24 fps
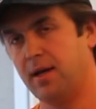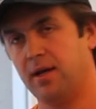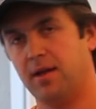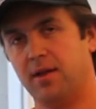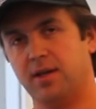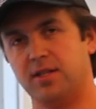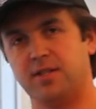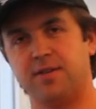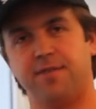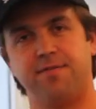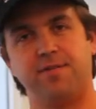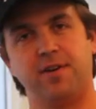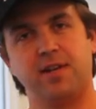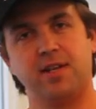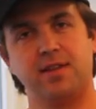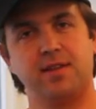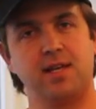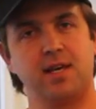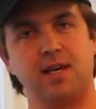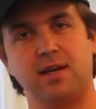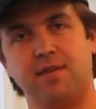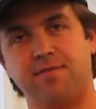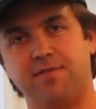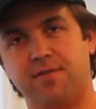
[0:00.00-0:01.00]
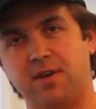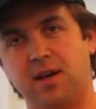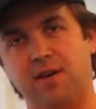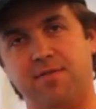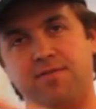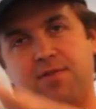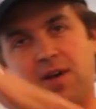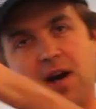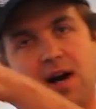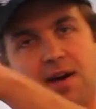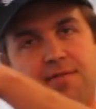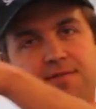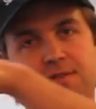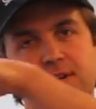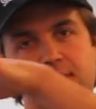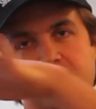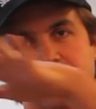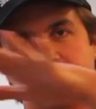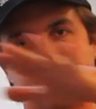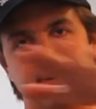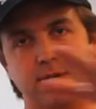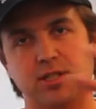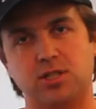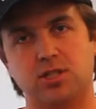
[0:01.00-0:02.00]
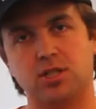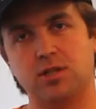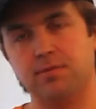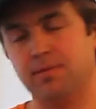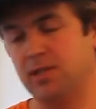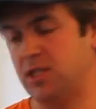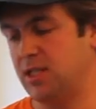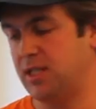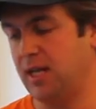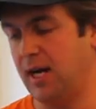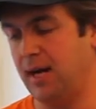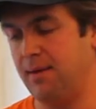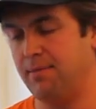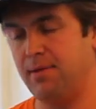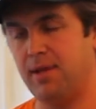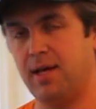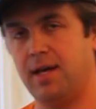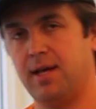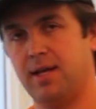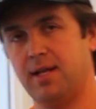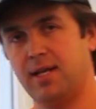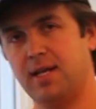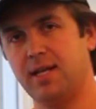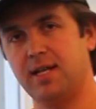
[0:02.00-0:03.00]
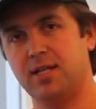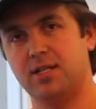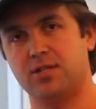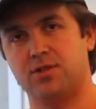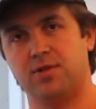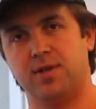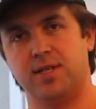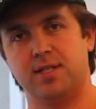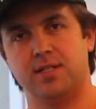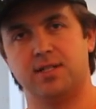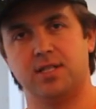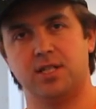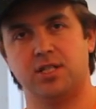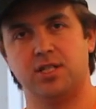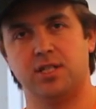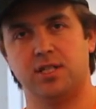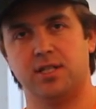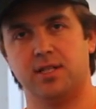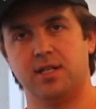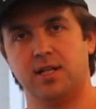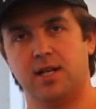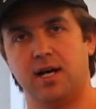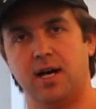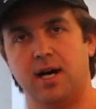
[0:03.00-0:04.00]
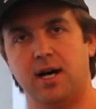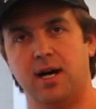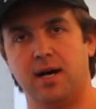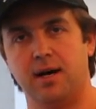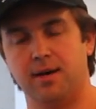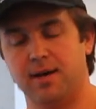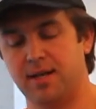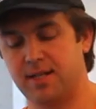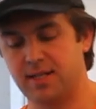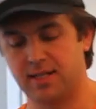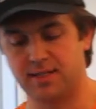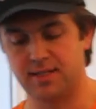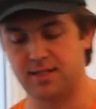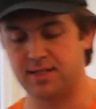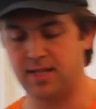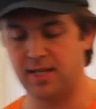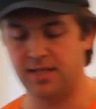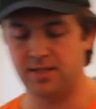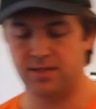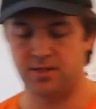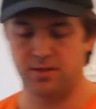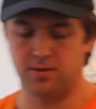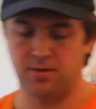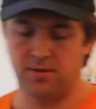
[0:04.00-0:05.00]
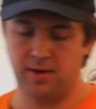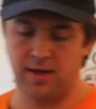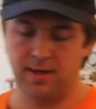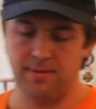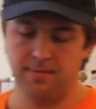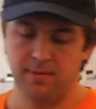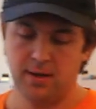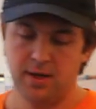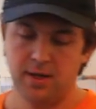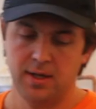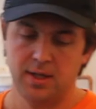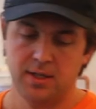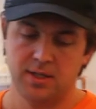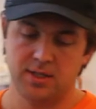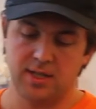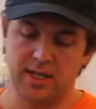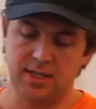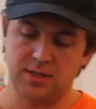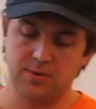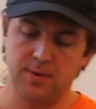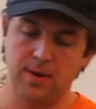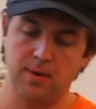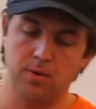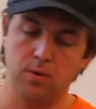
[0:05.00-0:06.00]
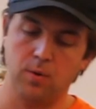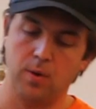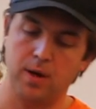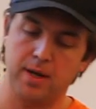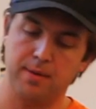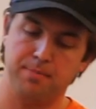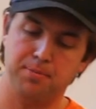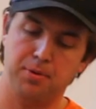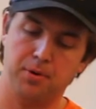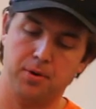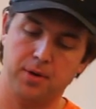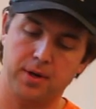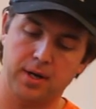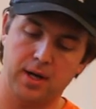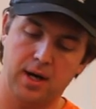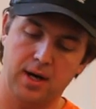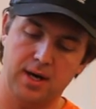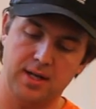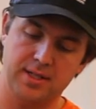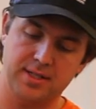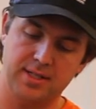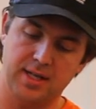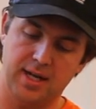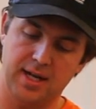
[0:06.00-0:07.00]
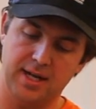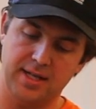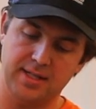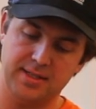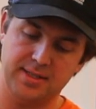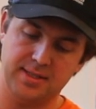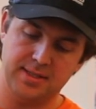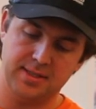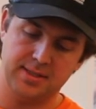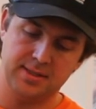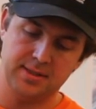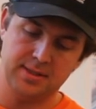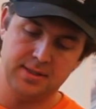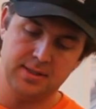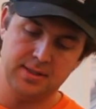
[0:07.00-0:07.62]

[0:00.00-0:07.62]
it's a funny thing, if coffee spends too much time in that heat transition, it doesn't taste so great. So that's why we want it pouring onto ice.